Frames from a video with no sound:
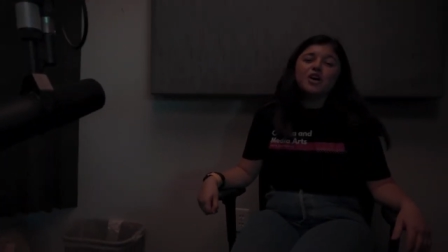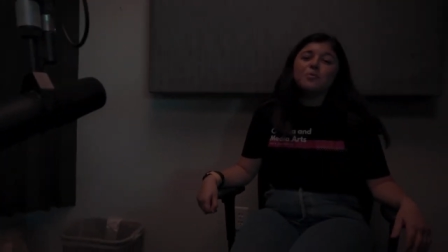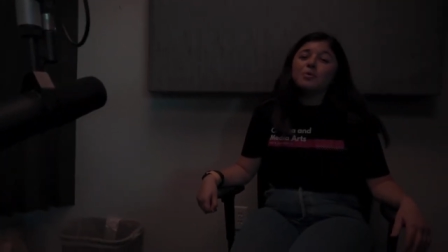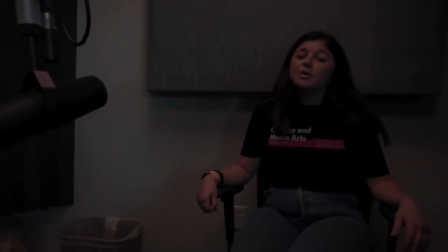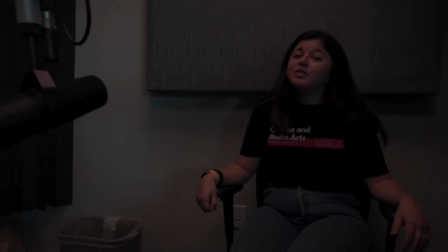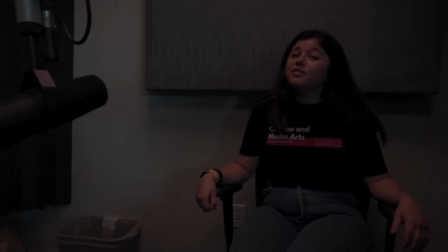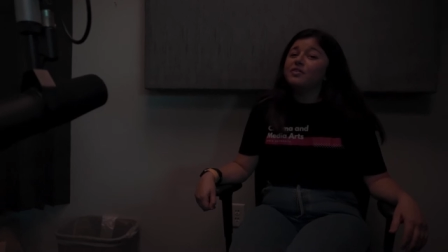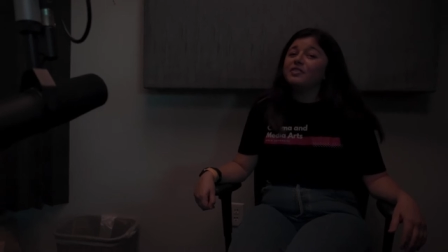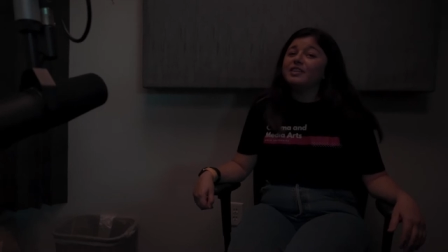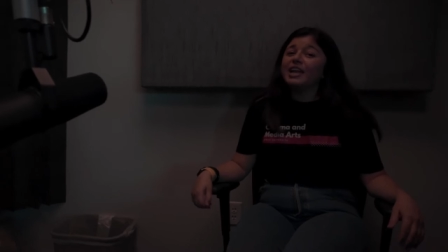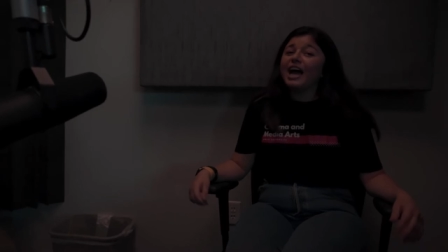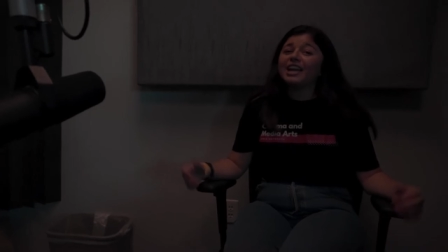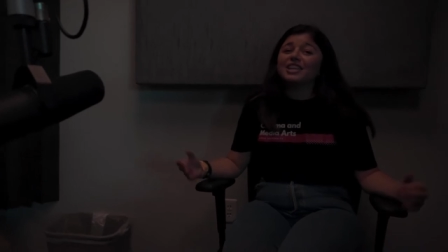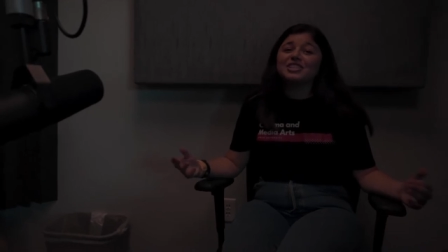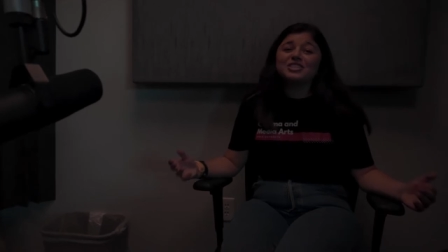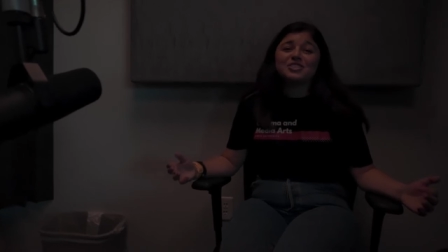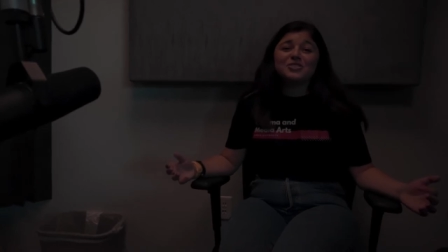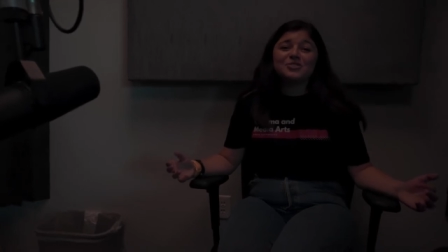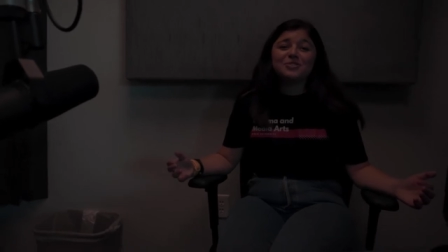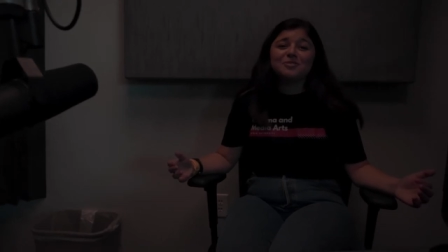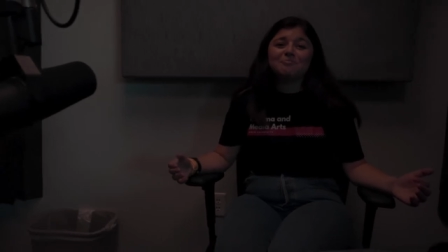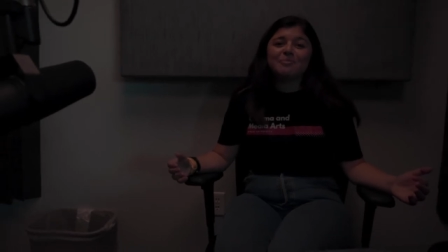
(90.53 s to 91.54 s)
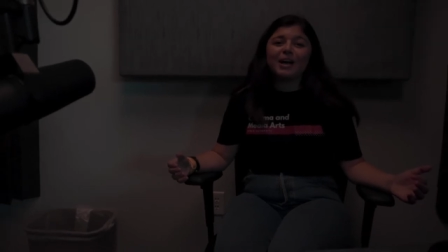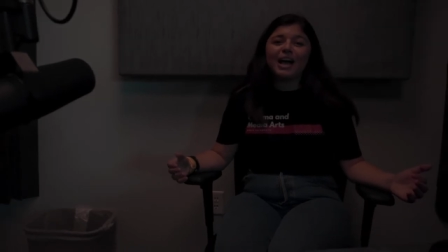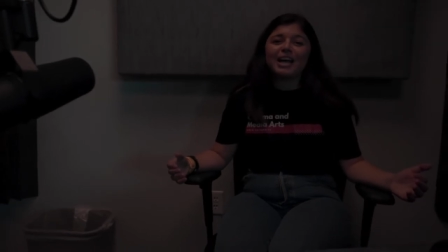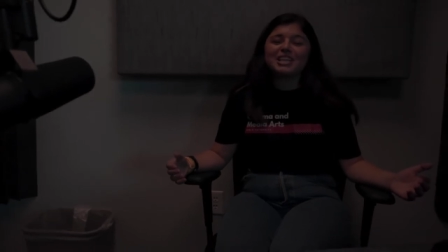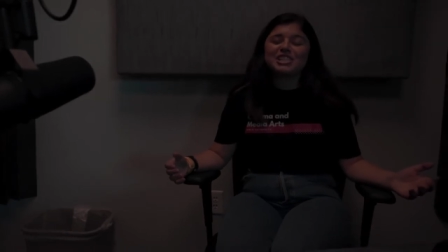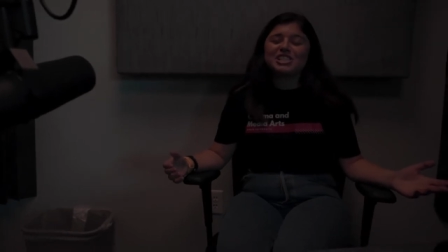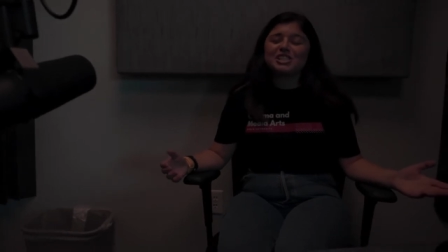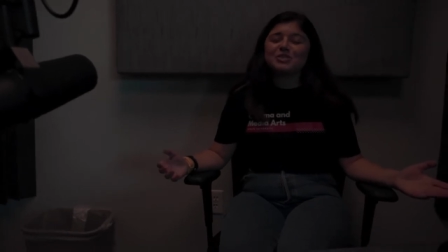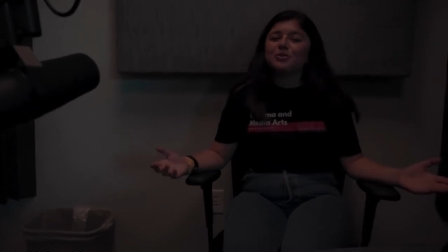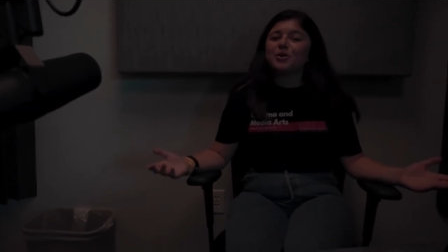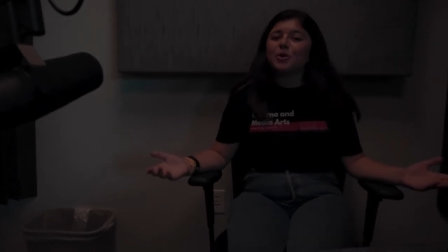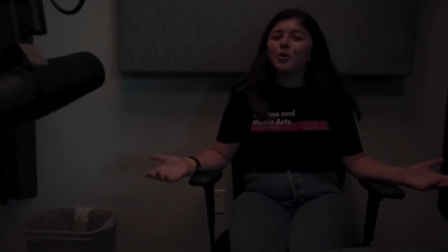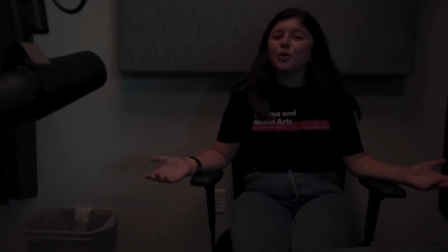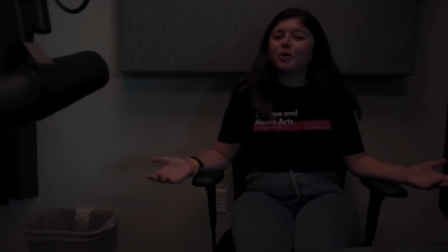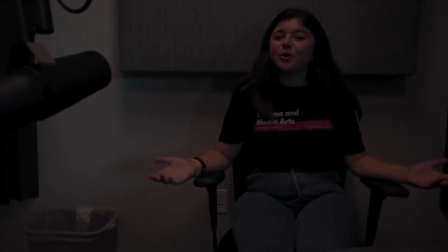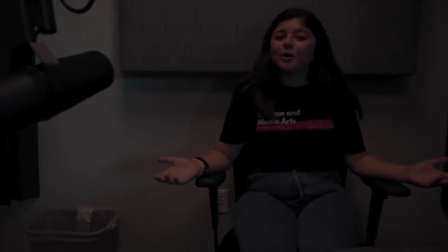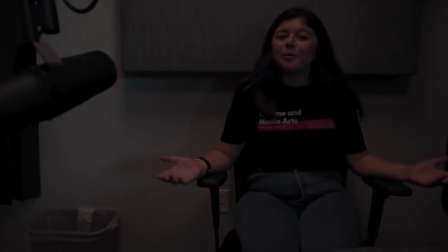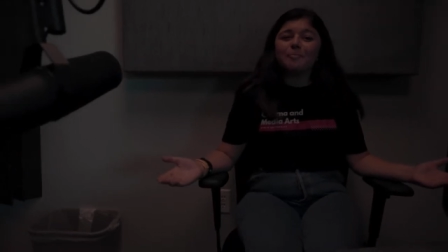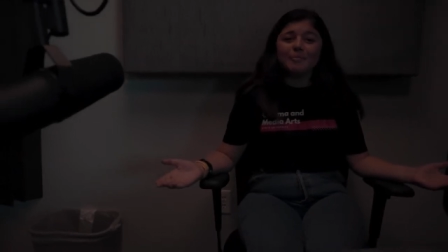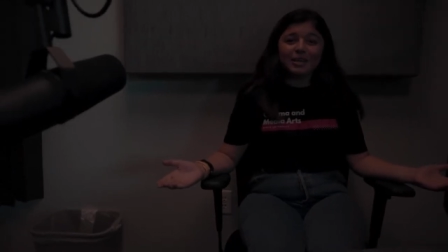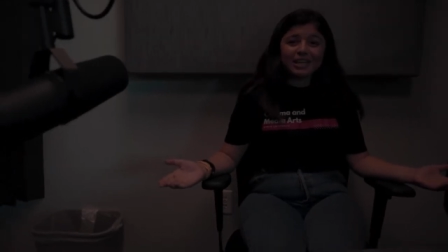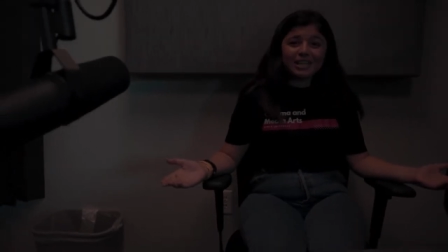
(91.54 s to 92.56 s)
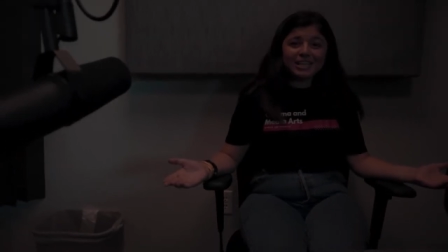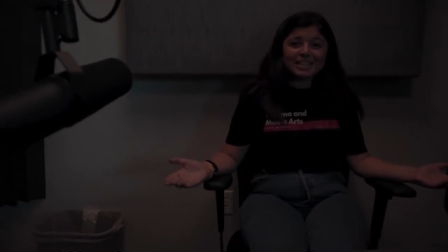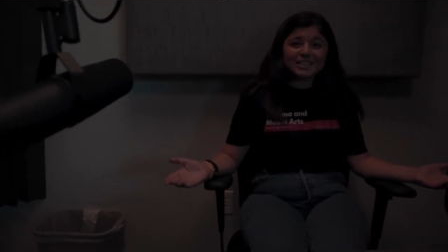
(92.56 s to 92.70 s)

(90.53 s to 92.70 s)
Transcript: We even had a student ambassador record a mini